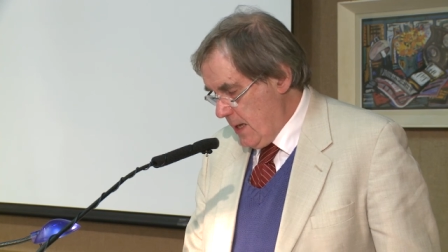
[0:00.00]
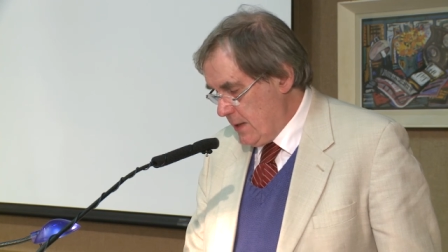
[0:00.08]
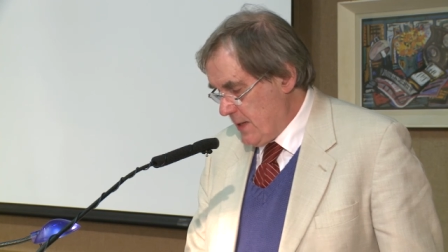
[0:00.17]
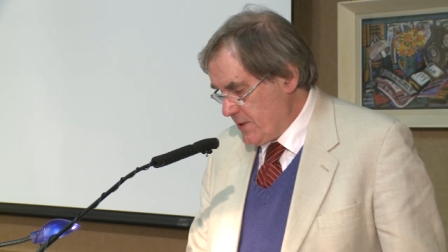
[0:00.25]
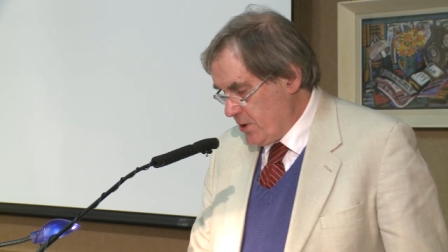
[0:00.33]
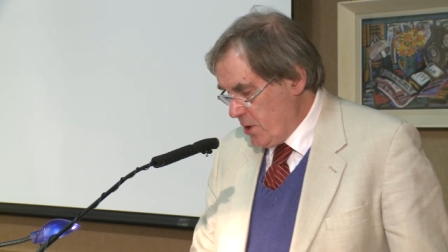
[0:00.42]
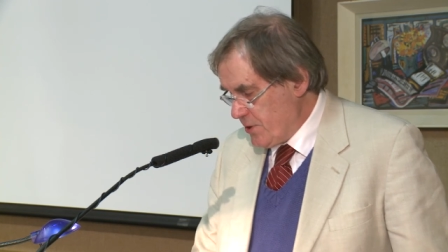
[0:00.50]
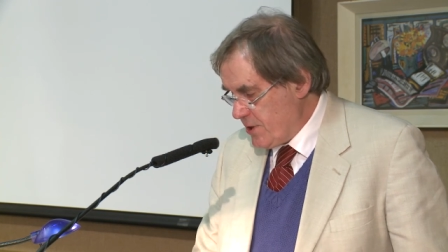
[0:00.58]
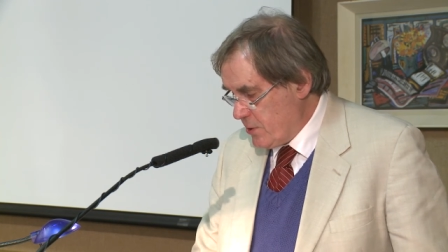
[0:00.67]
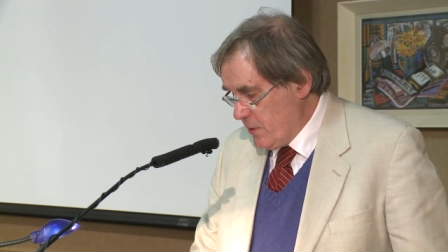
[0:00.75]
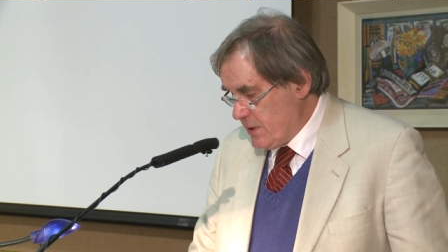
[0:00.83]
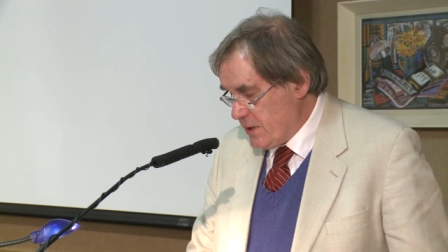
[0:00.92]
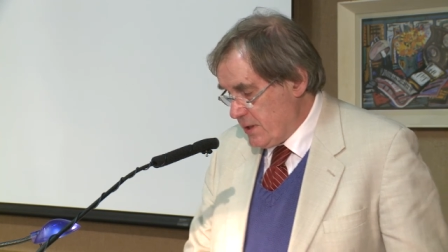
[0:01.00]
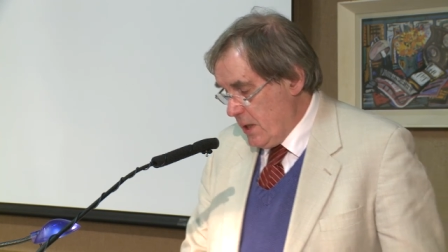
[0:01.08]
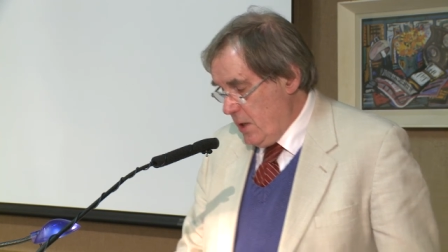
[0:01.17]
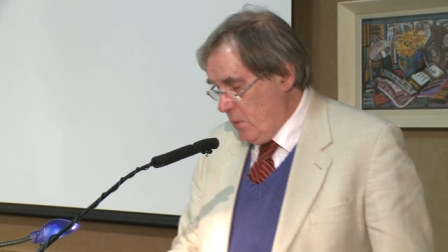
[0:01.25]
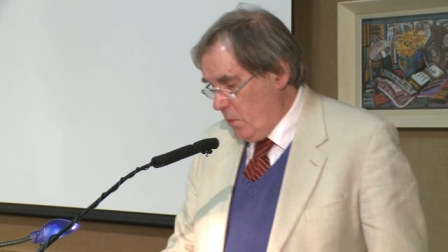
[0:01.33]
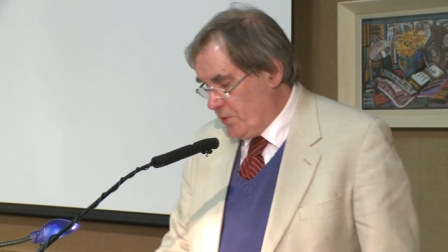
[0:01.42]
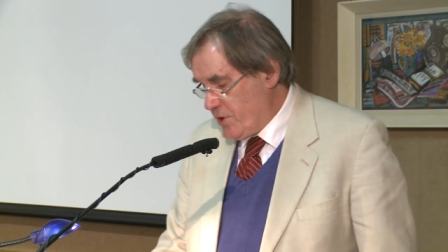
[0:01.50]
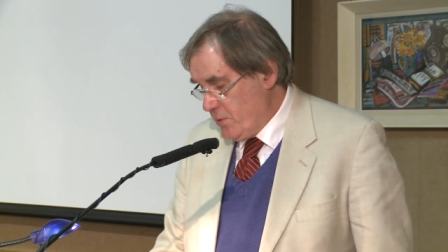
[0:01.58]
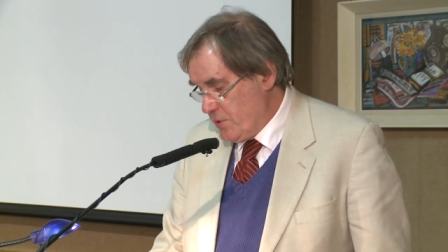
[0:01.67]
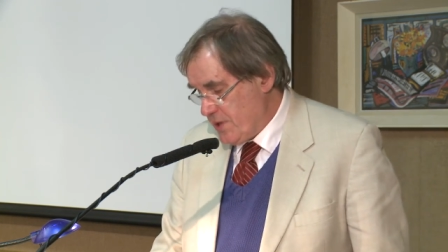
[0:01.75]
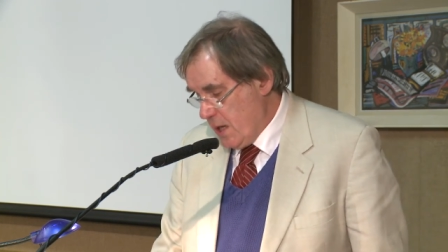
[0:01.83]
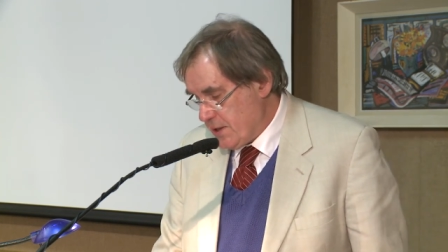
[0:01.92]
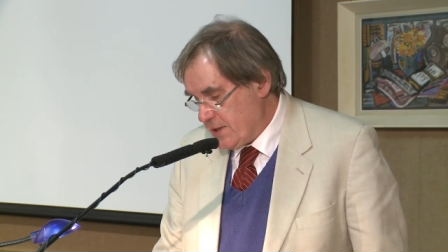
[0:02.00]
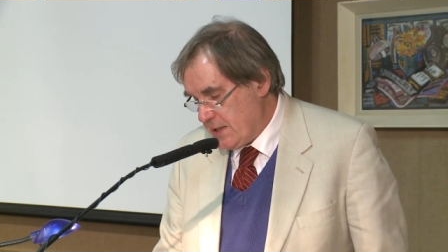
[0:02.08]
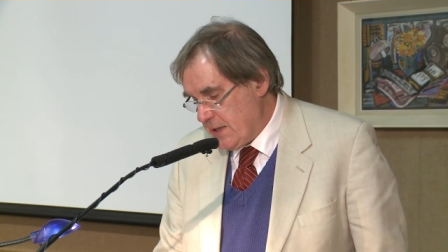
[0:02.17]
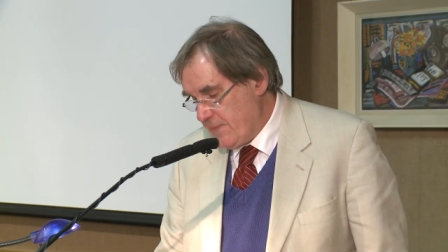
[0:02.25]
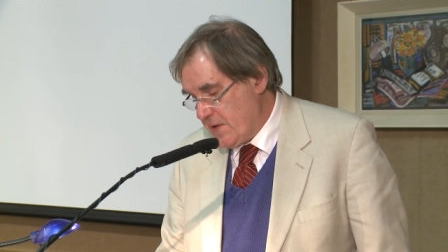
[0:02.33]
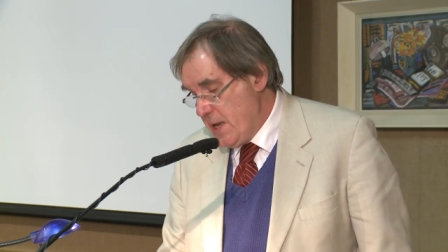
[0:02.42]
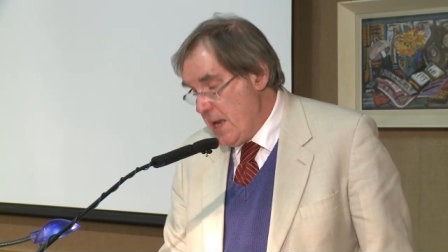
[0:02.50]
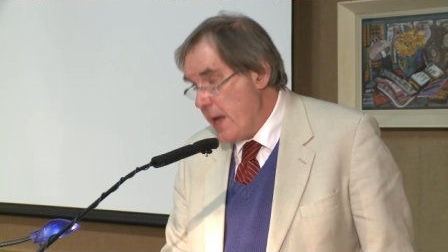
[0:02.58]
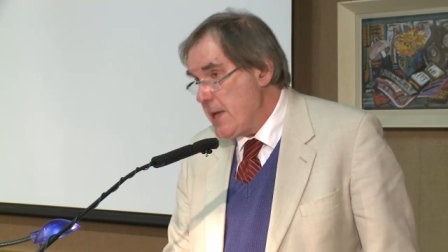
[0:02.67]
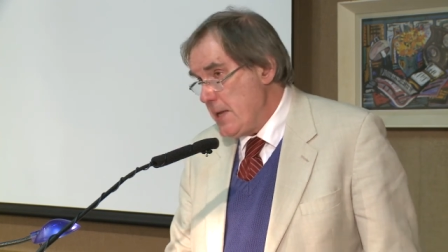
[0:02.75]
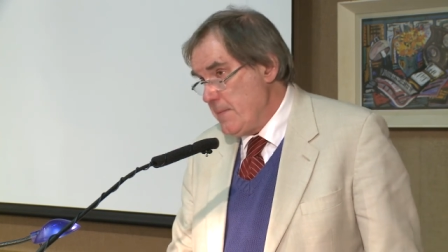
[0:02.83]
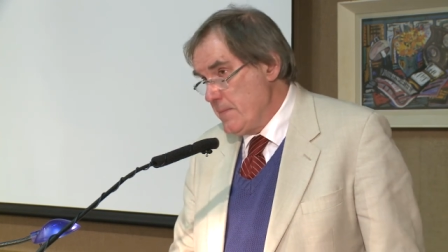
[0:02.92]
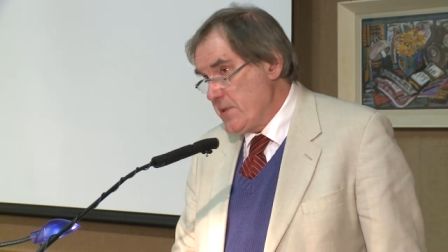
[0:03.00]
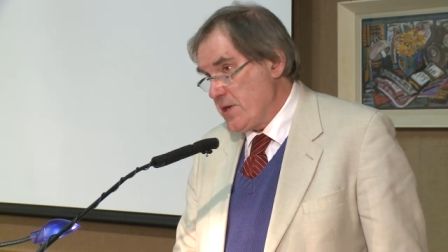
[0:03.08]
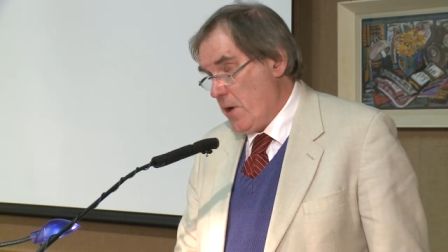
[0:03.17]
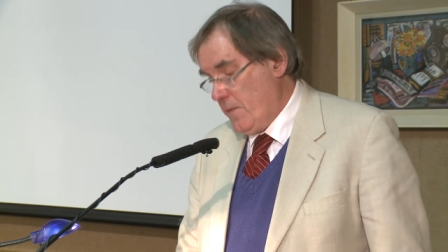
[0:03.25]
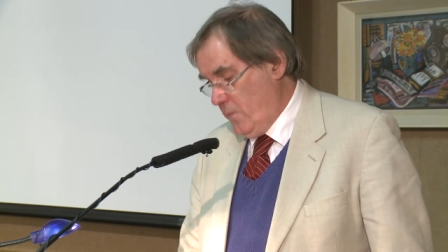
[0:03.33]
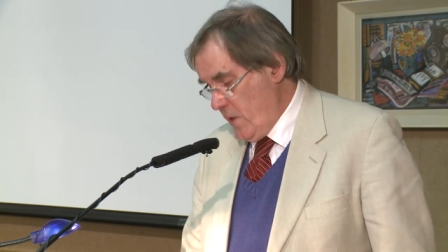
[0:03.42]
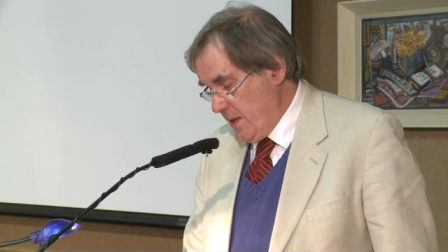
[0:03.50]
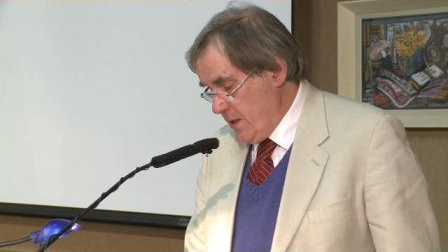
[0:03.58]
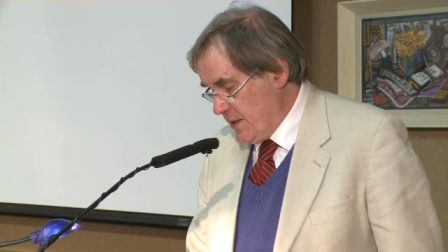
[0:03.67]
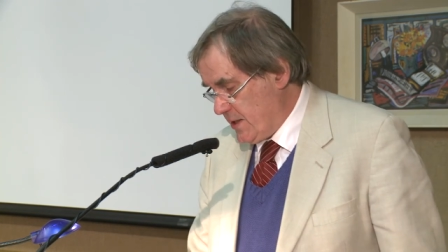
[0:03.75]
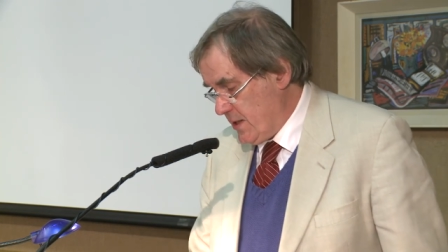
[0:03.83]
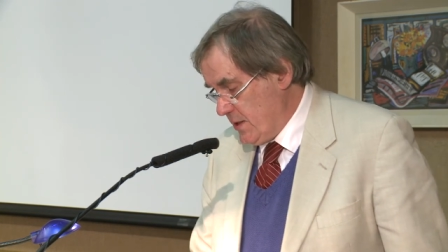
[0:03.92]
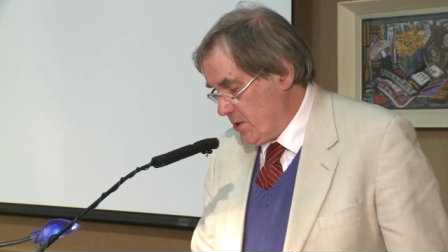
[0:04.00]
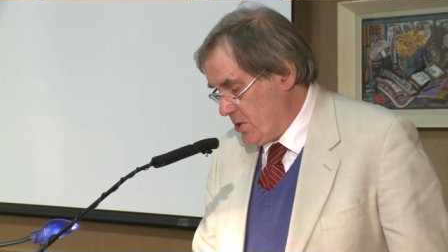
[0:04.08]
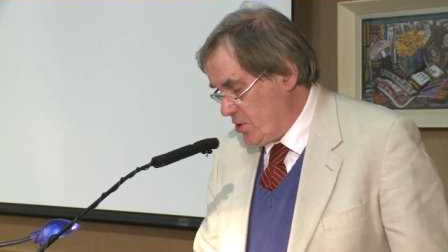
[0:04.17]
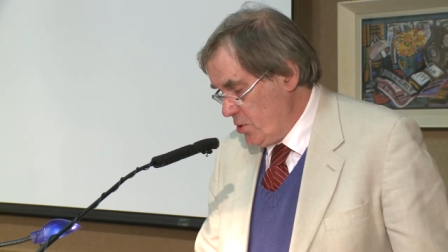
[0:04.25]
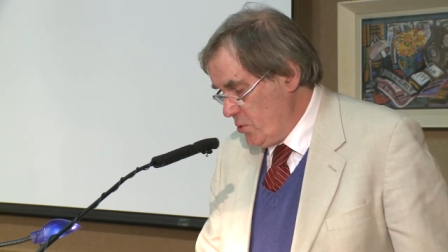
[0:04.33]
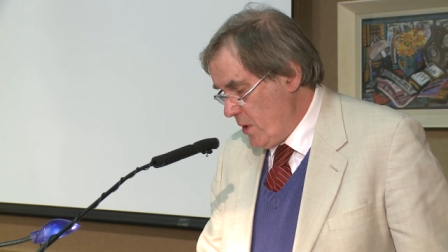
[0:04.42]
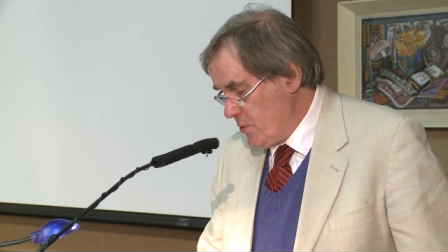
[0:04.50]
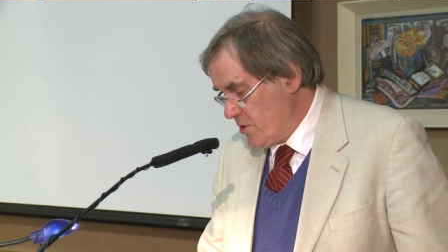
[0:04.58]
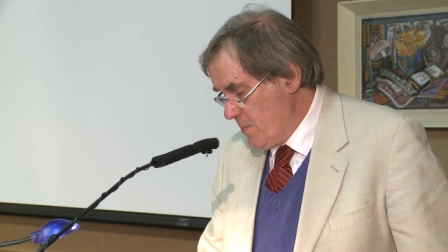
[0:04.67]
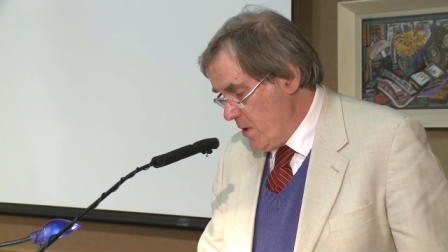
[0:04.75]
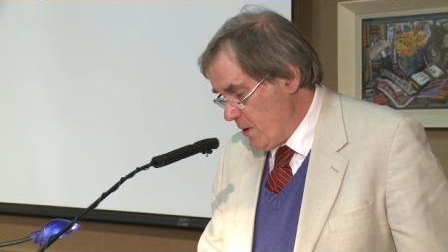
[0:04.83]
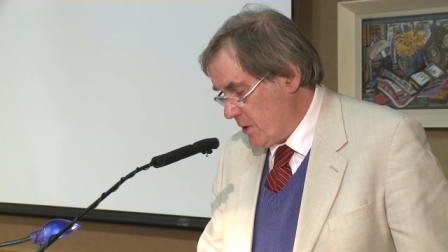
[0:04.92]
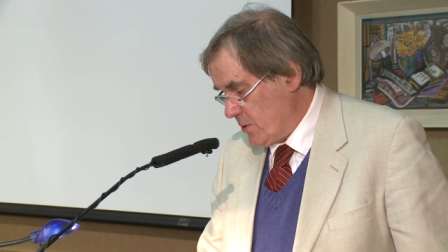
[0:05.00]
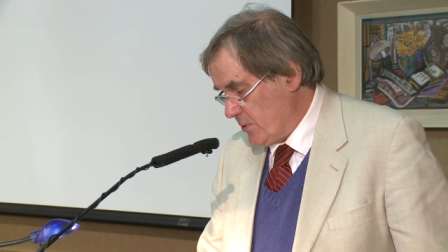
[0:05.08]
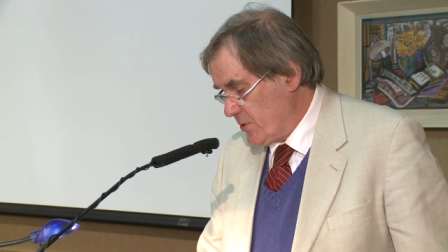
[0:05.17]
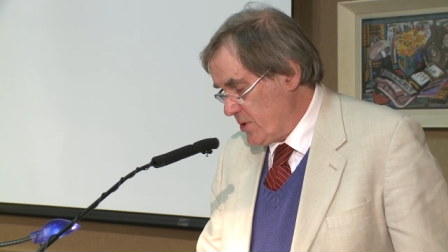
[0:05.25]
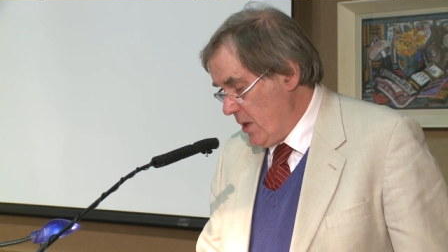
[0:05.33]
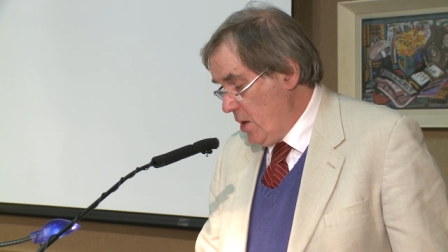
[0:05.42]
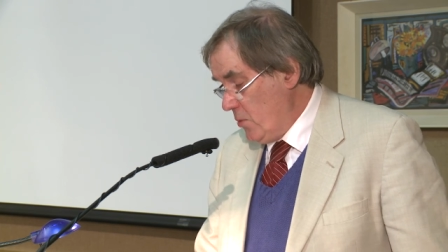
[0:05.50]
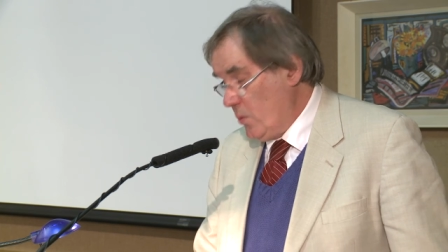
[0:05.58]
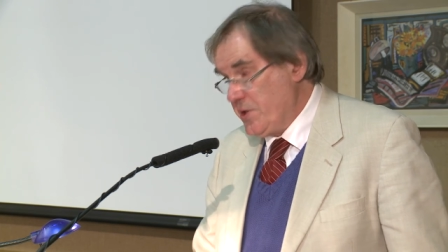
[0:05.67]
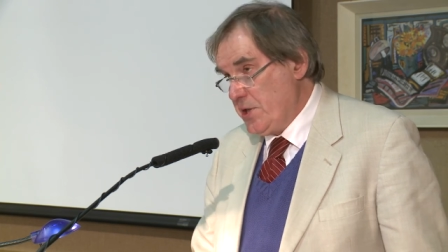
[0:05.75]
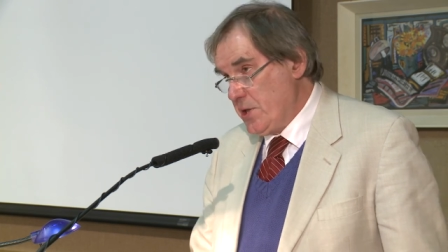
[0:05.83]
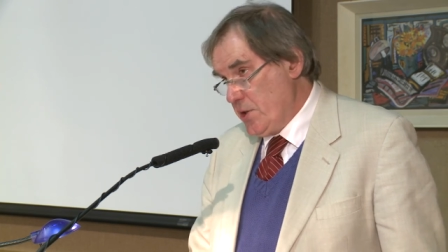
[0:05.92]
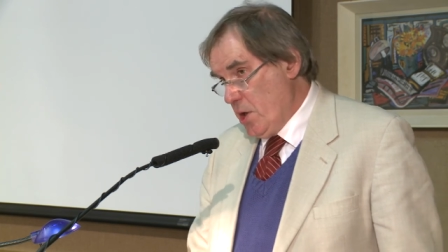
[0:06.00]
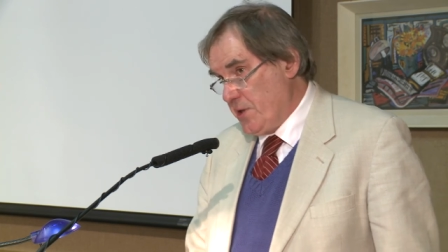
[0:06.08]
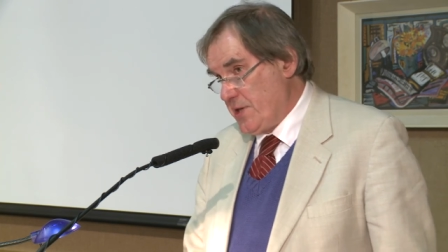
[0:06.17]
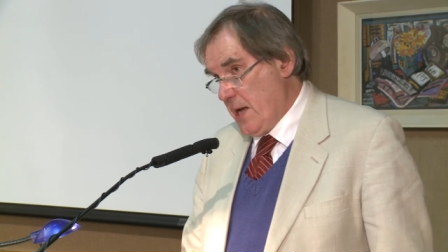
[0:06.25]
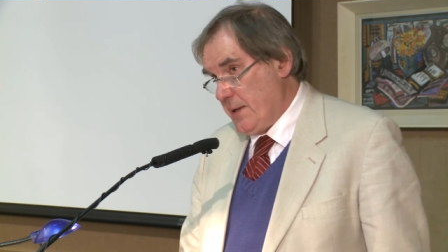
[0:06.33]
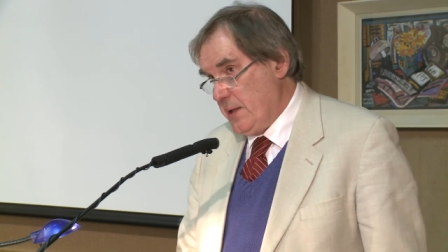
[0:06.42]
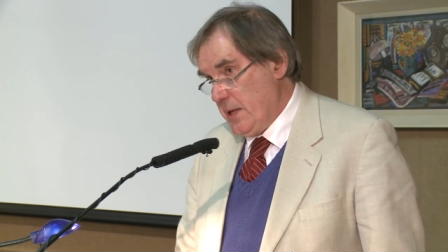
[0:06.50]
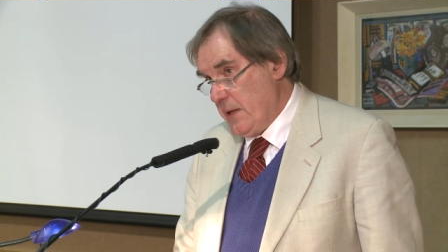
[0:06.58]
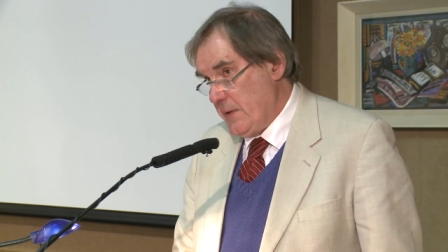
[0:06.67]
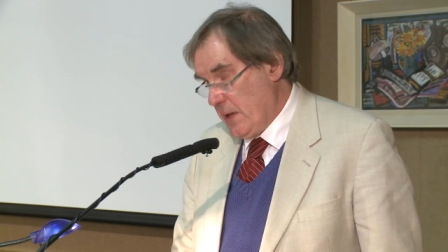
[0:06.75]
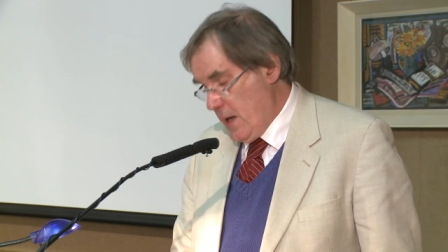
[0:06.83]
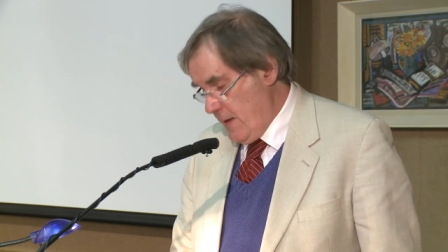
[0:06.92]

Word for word: and as a consequence, Walter was asked to give the names of witnesses to those miracles, which he had not done in the